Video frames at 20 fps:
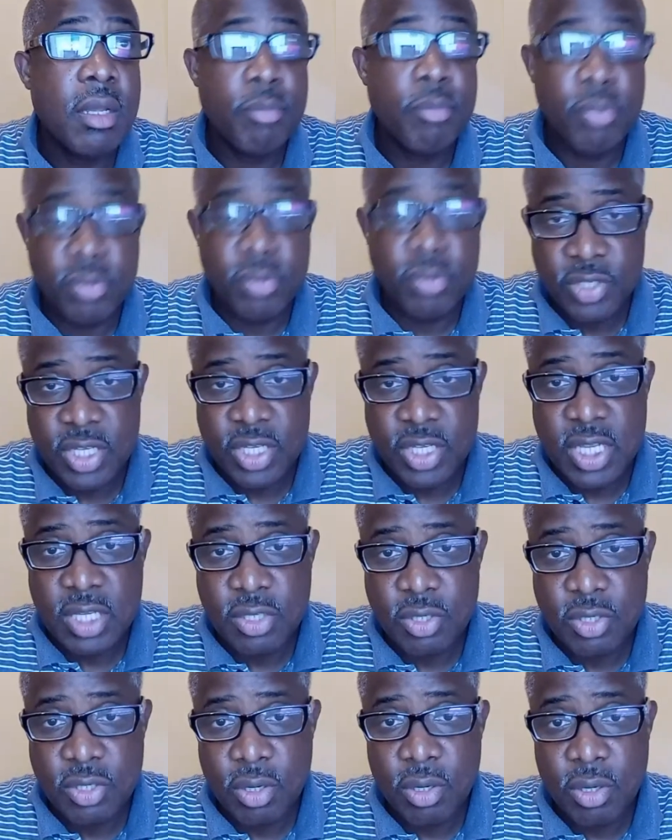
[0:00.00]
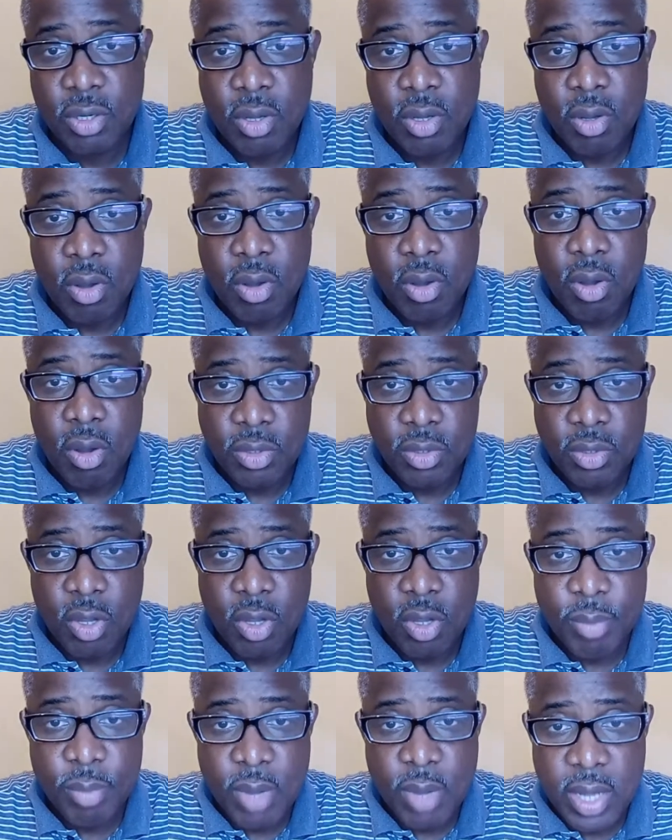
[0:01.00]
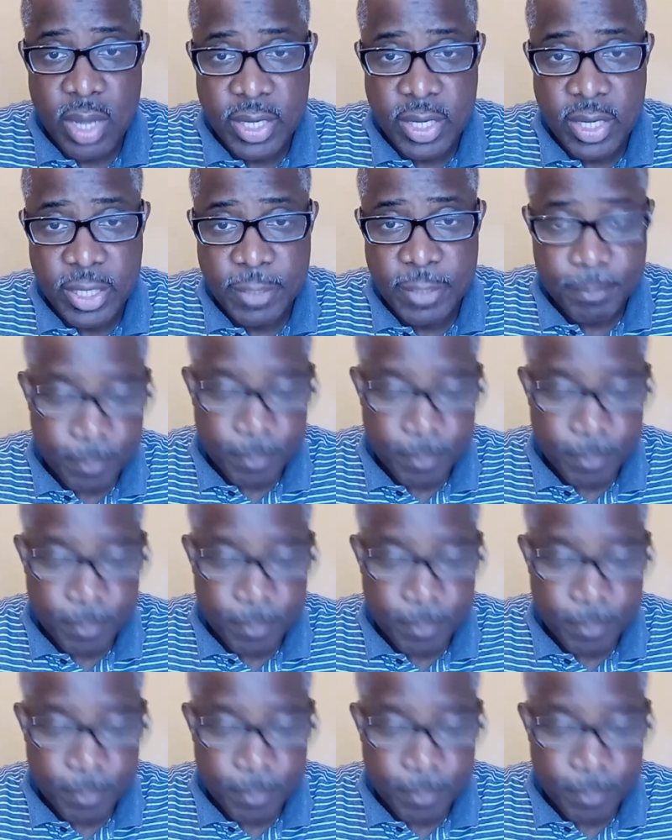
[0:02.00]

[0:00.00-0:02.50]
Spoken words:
procedure on your body.